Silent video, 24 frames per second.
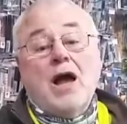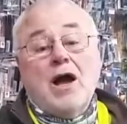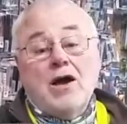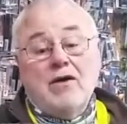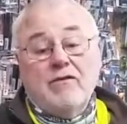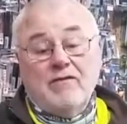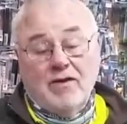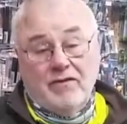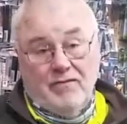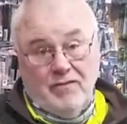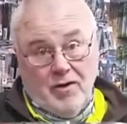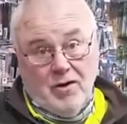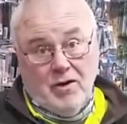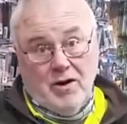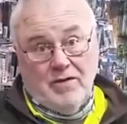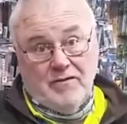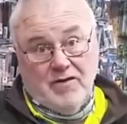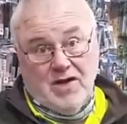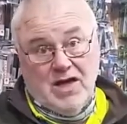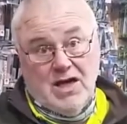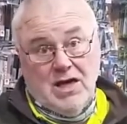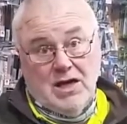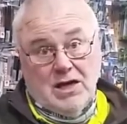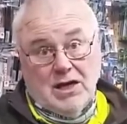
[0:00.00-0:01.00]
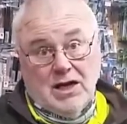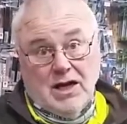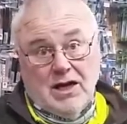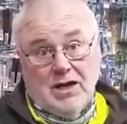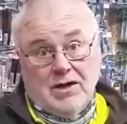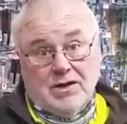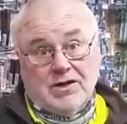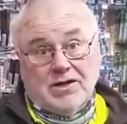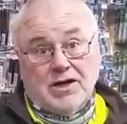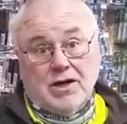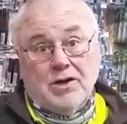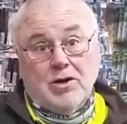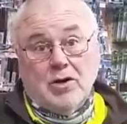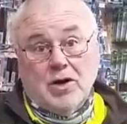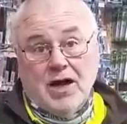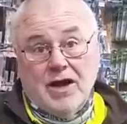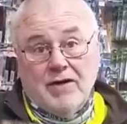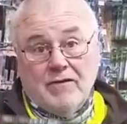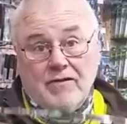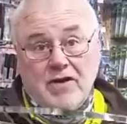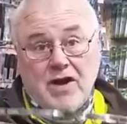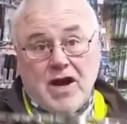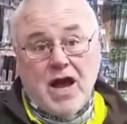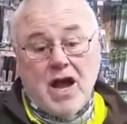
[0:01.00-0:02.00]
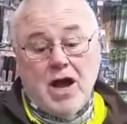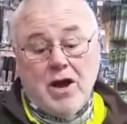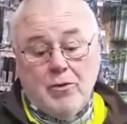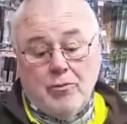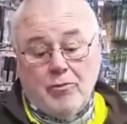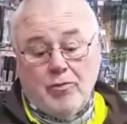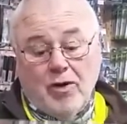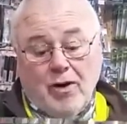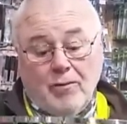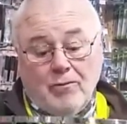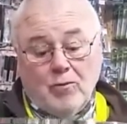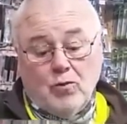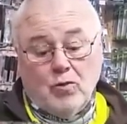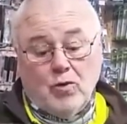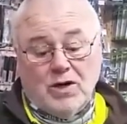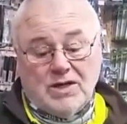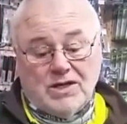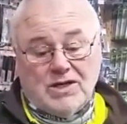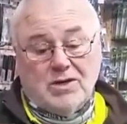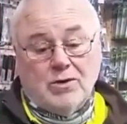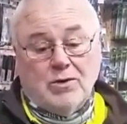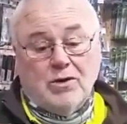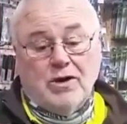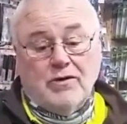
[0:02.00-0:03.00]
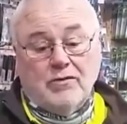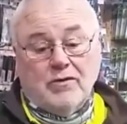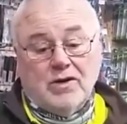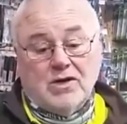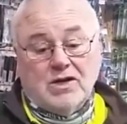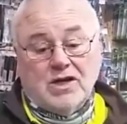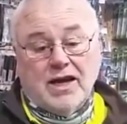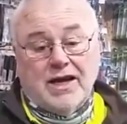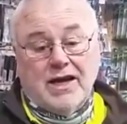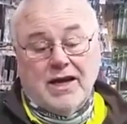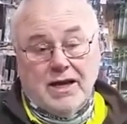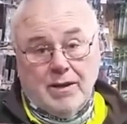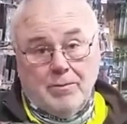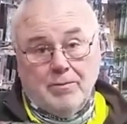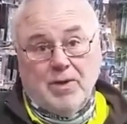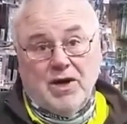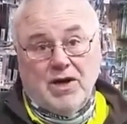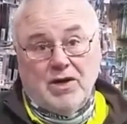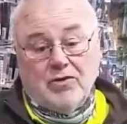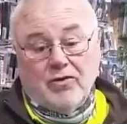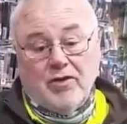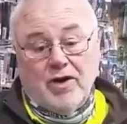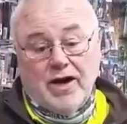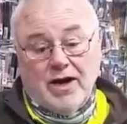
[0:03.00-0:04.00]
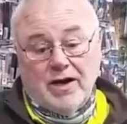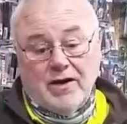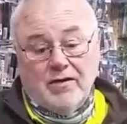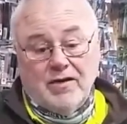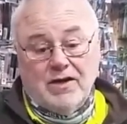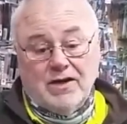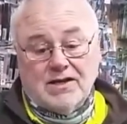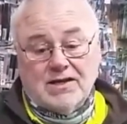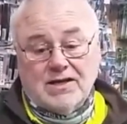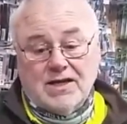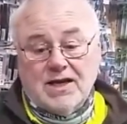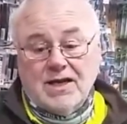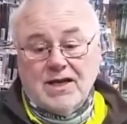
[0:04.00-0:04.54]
over five kilos. So you'll have no problem whatsoever as landing big trout in this